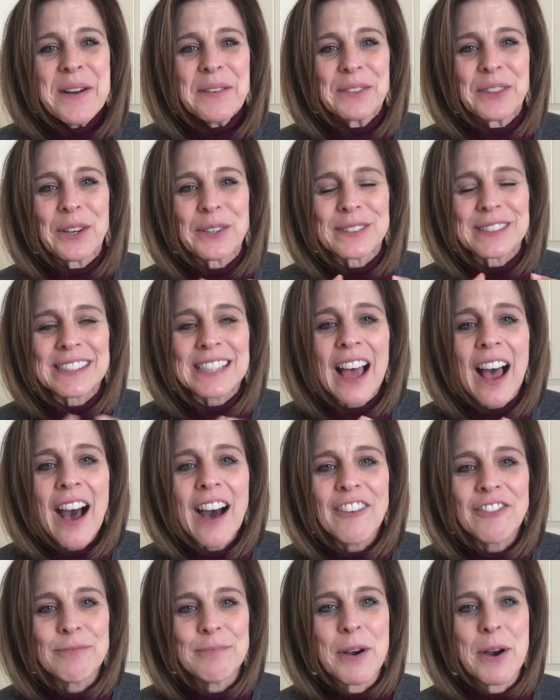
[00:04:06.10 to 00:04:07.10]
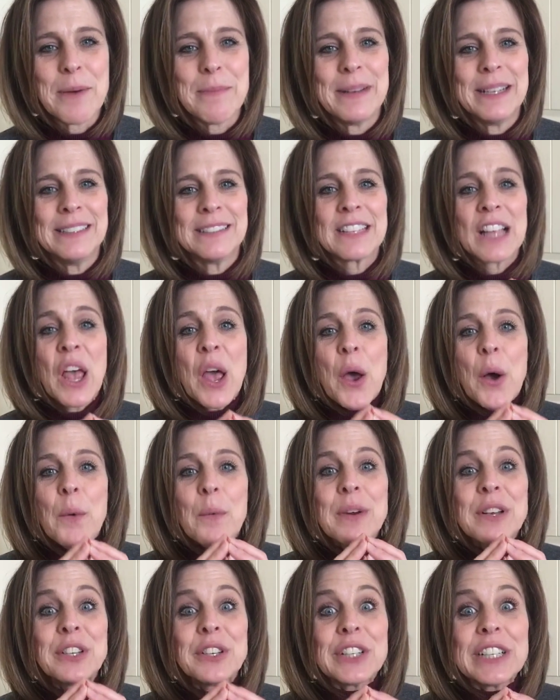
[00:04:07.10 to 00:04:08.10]
those tough moments,
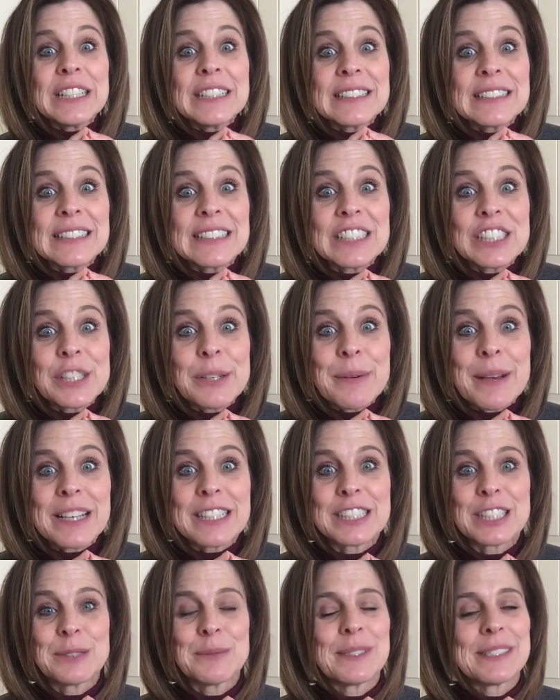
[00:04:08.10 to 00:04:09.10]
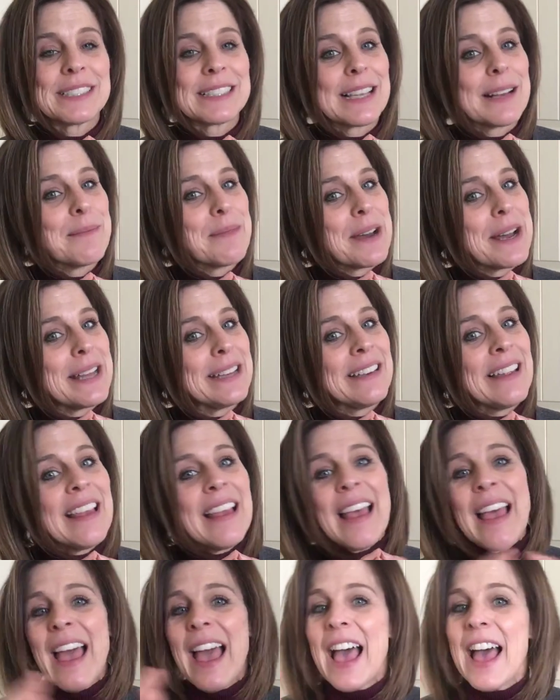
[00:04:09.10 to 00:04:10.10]
when you're in a situation with someone
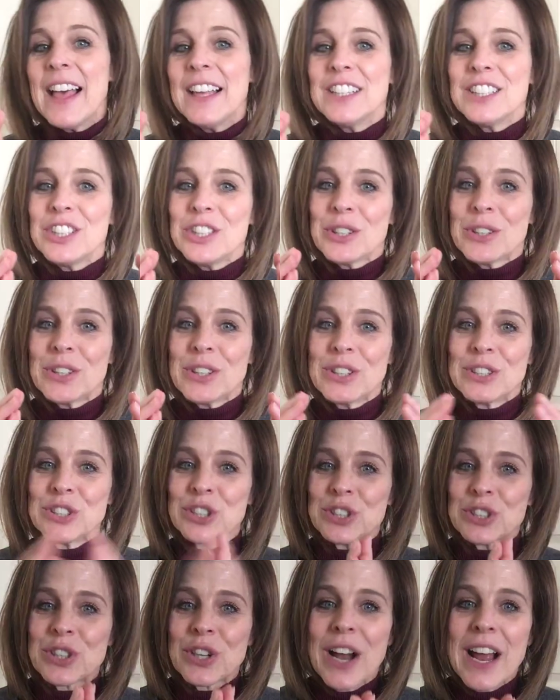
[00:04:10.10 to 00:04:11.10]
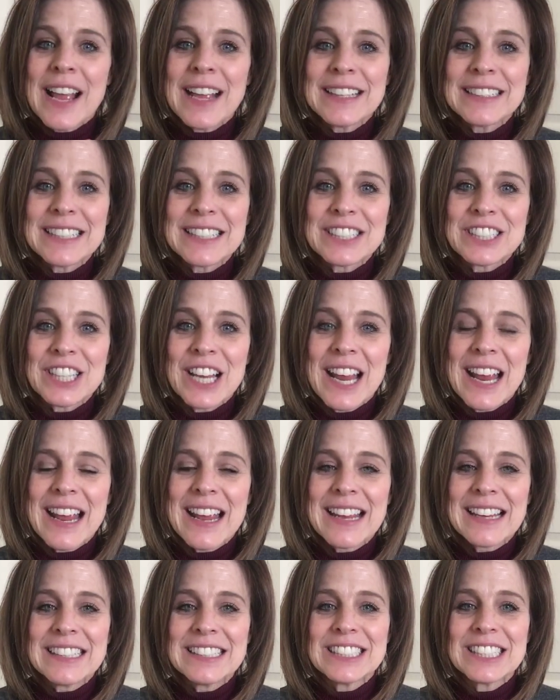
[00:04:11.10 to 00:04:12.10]
and you're trying to
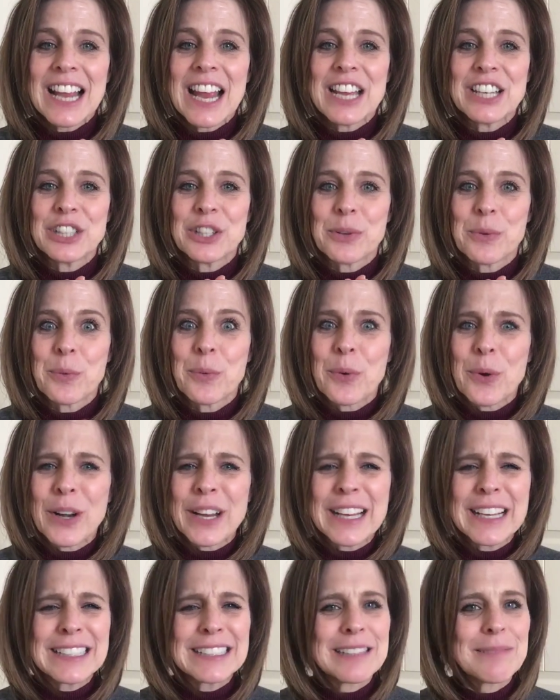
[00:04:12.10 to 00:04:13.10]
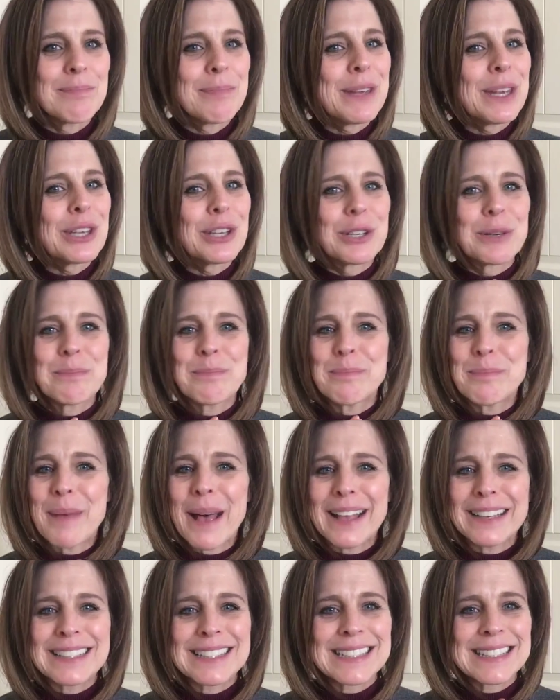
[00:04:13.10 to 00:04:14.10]
change and you're working to be your
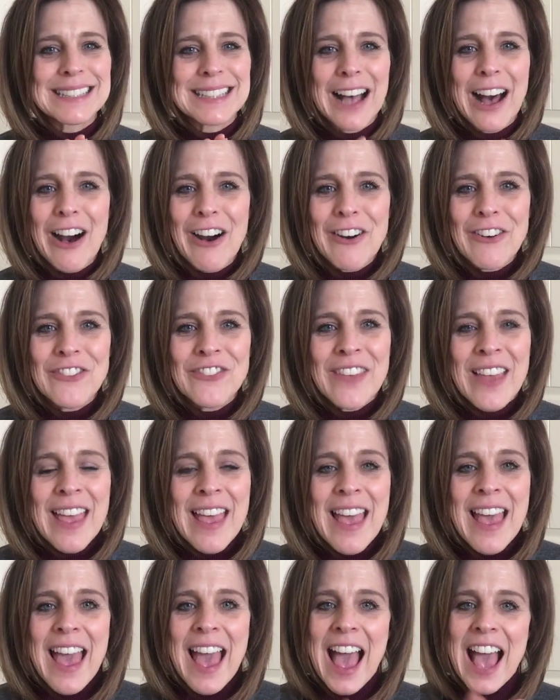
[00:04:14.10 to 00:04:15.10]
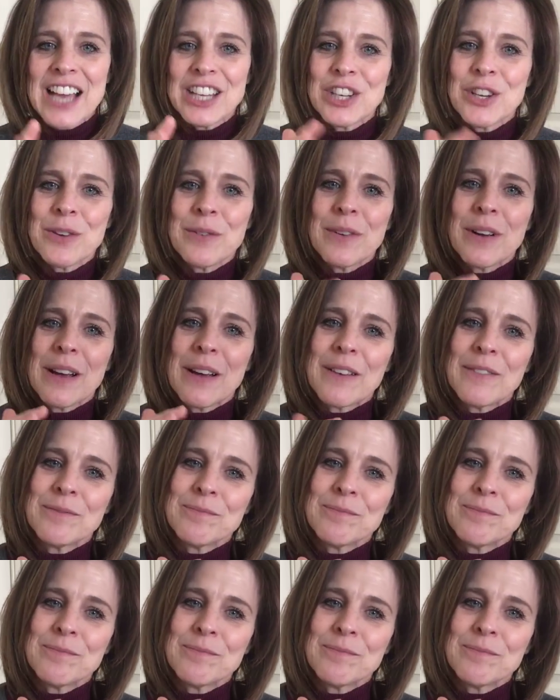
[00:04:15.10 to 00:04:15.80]
best self, and you